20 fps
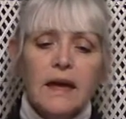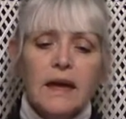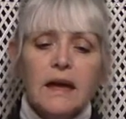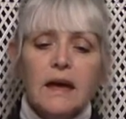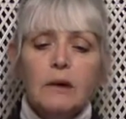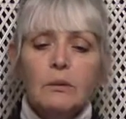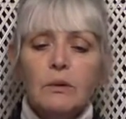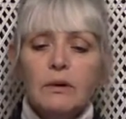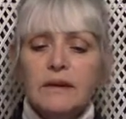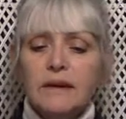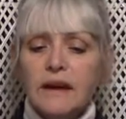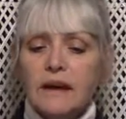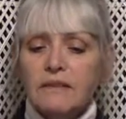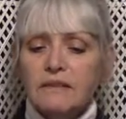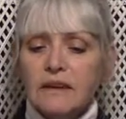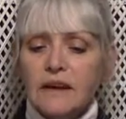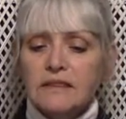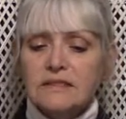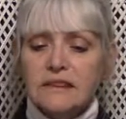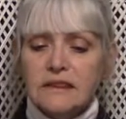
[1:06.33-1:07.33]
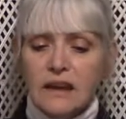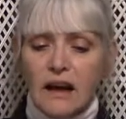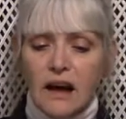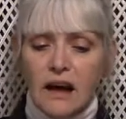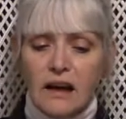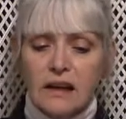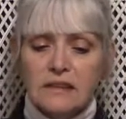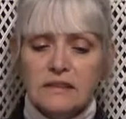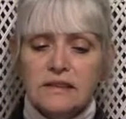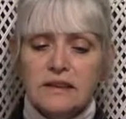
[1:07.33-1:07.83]
It will give us an
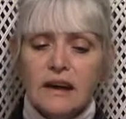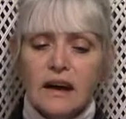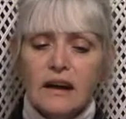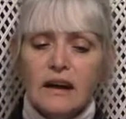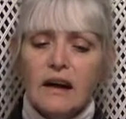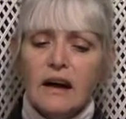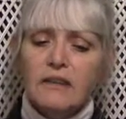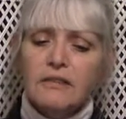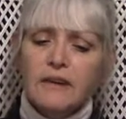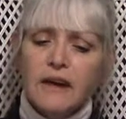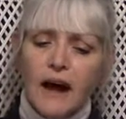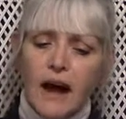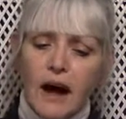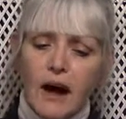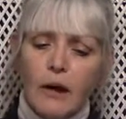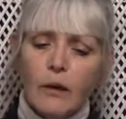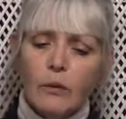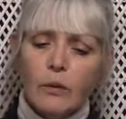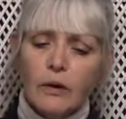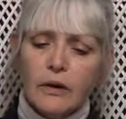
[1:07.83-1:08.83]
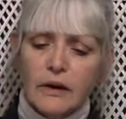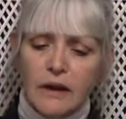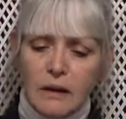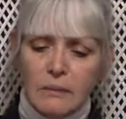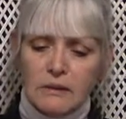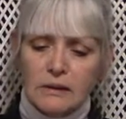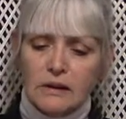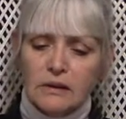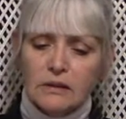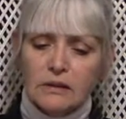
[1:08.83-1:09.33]
idea of how we're
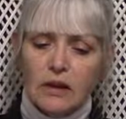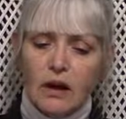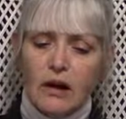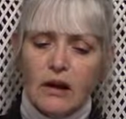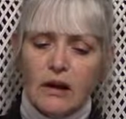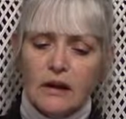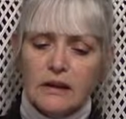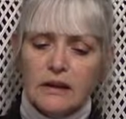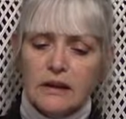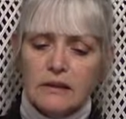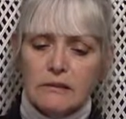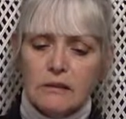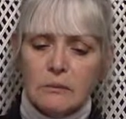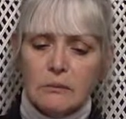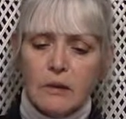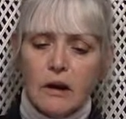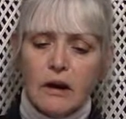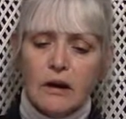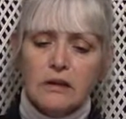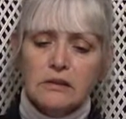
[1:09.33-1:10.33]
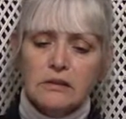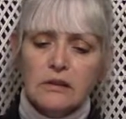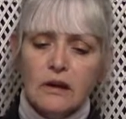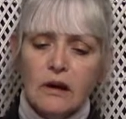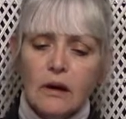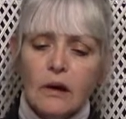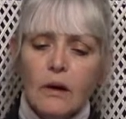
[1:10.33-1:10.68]
coming along, he remarked.